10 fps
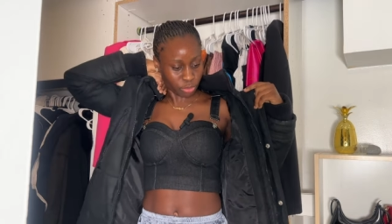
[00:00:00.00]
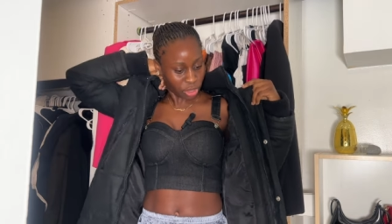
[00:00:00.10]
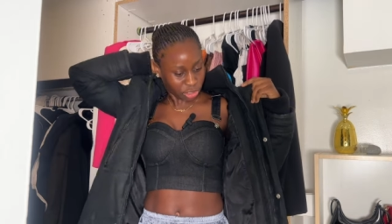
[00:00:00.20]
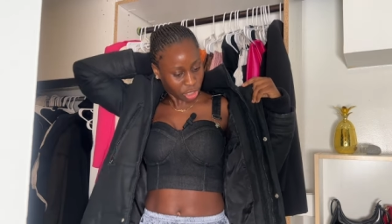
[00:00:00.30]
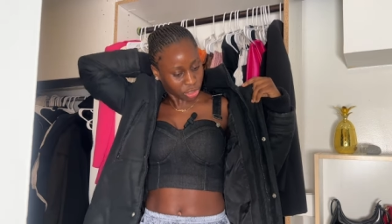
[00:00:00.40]
but
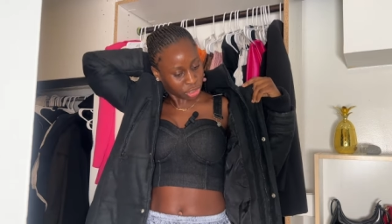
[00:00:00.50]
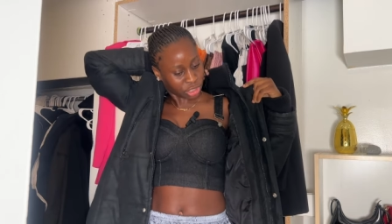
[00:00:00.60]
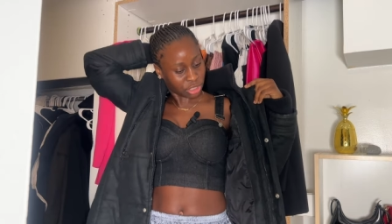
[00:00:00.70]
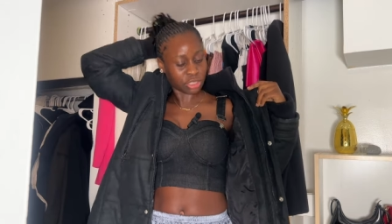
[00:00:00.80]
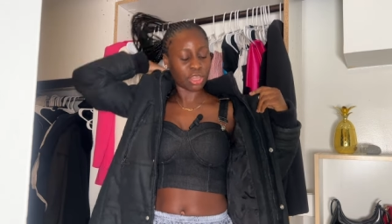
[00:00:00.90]
it's just it's
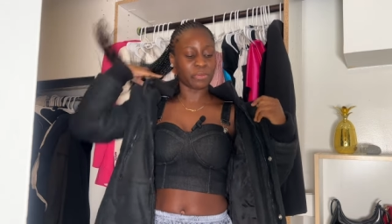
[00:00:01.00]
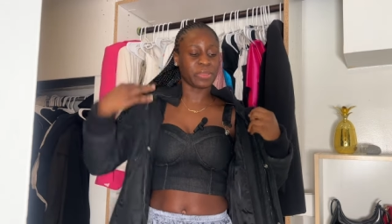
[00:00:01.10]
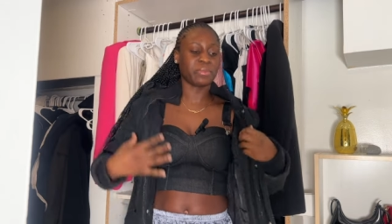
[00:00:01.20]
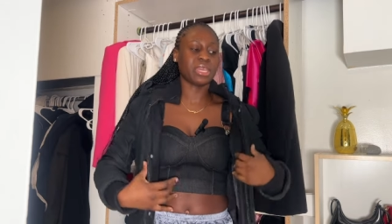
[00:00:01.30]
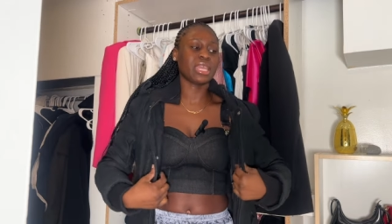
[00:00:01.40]

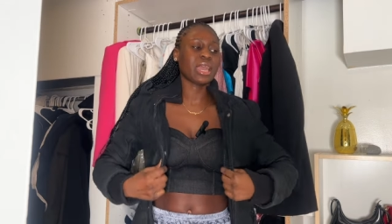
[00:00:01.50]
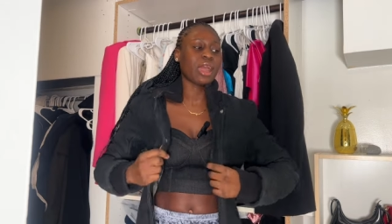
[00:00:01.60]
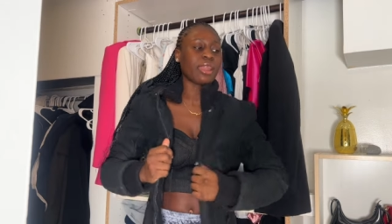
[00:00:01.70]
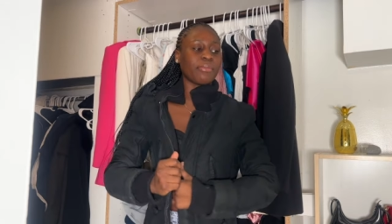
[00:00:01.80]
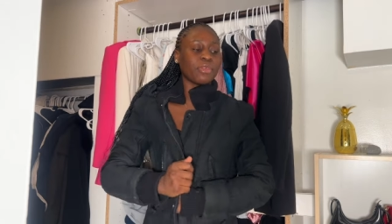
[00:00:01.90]
disturbing me
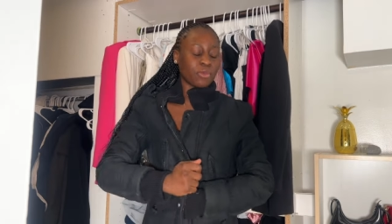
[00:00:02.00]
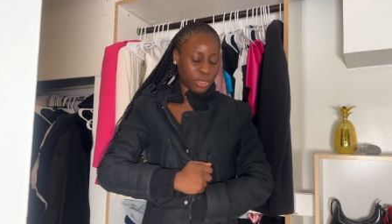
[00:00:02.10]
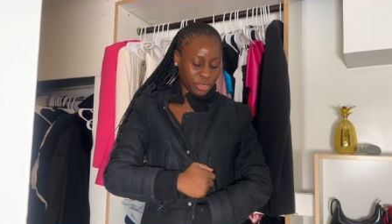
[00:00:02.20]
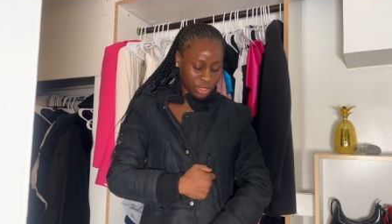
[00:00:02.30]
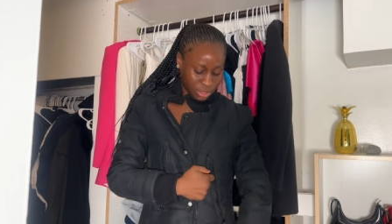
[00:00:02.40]
and i'm not
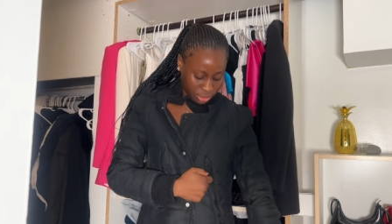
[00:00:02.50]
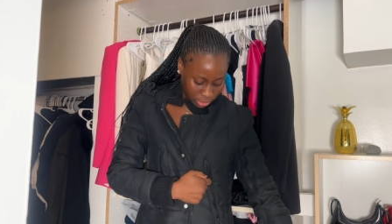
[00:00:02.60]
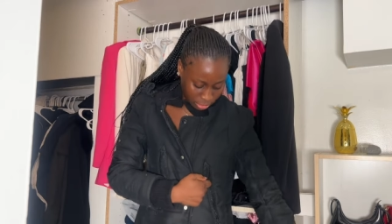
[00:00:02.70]
wearing it